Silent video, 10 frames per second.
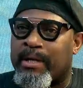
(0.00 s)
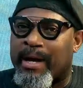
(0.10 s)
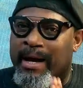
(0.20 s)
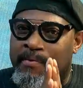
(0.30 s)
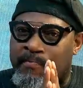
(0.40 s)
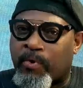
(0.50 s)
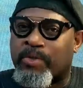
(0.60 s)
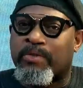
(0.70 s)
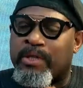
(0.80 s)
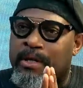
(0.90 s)
and
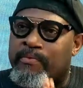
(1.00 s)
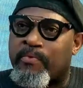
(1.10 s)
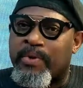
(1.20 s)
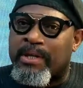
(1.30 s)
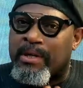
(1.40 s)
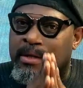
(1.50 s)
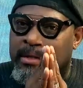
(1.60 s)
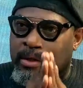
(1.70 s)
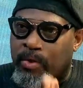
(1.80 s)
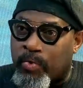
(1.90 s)
focus on delivering
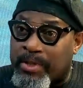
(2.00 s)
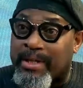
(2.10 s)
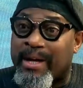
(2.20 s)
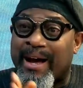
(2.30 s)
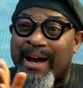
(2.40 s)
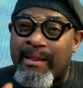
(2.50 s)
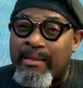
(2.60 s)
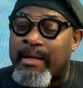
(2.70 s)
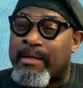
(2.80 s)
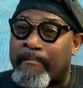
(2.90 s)
the goods. And
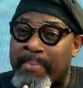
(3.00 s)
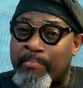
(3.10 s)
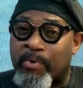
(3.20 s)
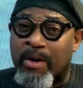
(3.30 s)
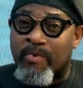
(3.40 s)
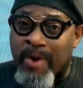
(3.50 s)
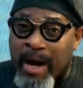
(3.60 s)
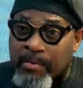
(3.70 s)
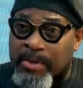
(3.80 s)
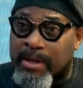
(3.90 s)
then the people
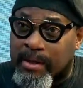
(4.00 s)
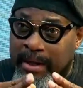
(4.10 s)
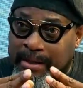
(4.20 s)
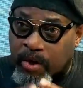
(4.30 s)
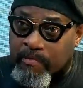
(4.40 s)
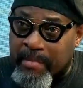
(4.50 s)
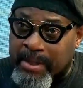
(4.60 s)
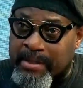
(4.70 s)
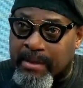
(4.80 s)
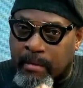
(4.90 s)
around that
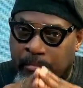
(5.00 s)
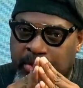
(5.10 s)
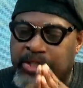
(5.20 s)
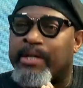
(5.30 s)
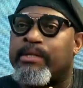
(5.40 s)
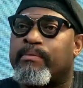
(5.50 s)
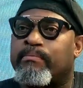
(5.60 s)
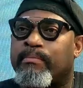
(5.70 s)
government must change.